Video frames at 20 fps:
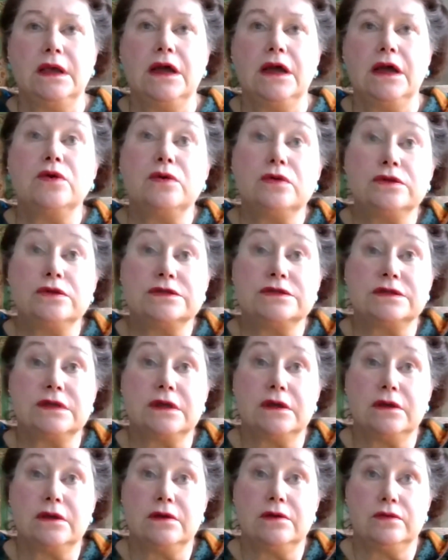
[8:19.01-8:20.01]
And
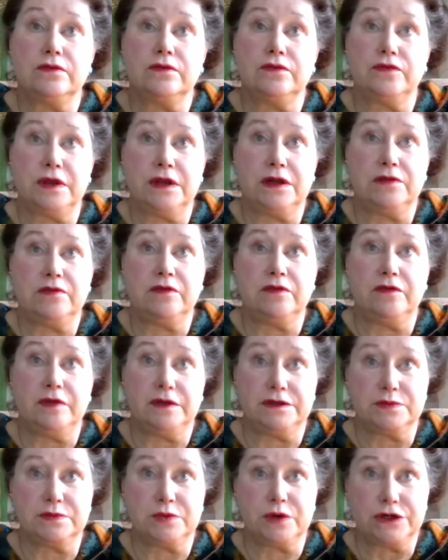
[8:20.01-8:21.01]
also, freedom of
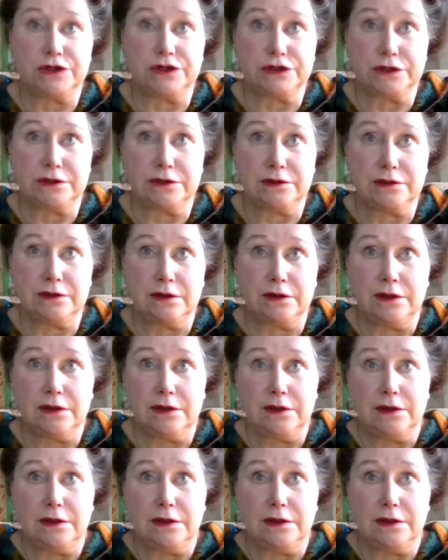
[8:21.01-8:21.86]
expression